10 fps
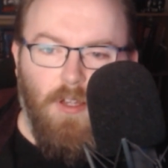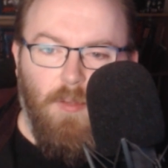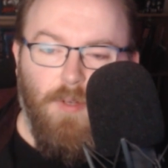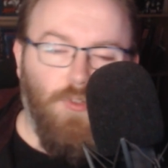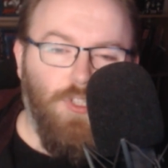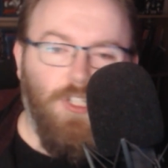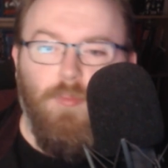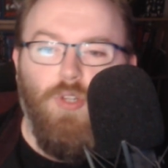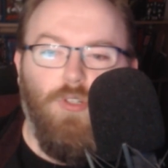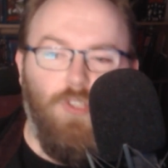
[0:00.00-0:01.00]
But of course,
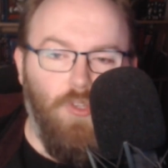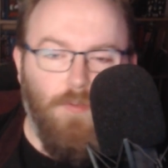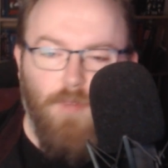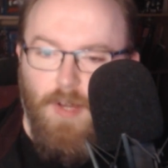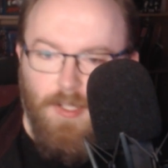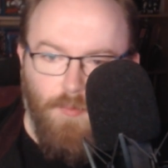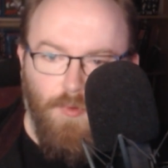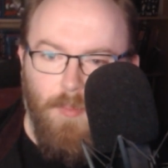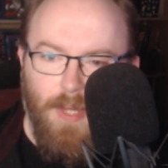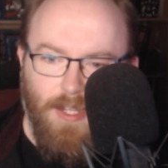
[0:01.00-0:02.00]
computers looked very
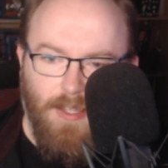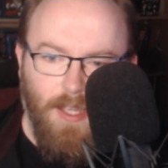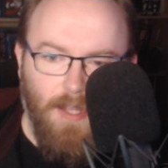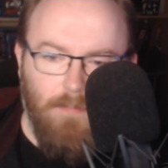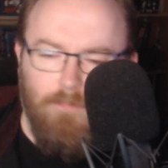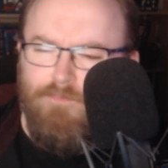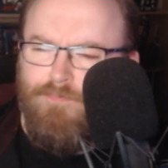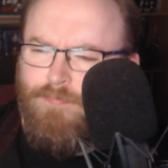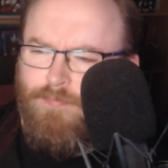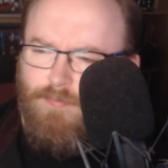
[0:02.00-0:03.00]
different back then.
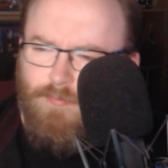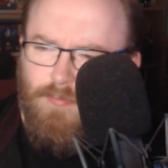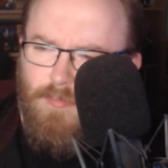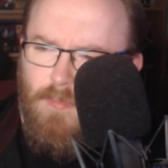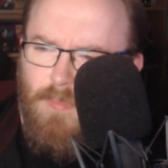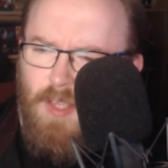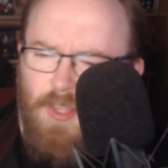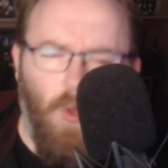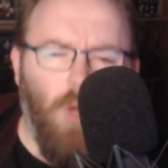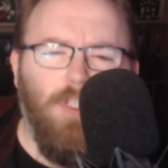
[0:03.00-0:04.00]

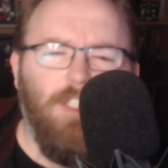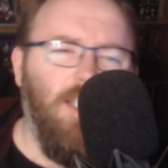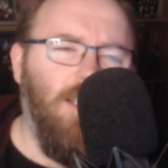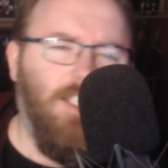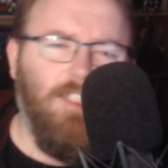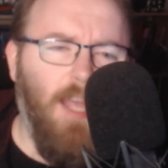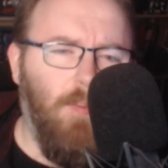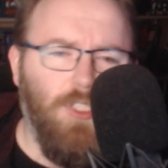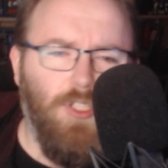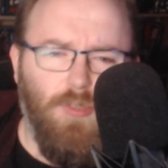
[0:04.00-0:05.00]
The one we see in this
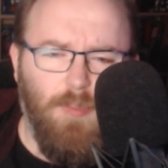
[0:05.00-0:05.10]
episode is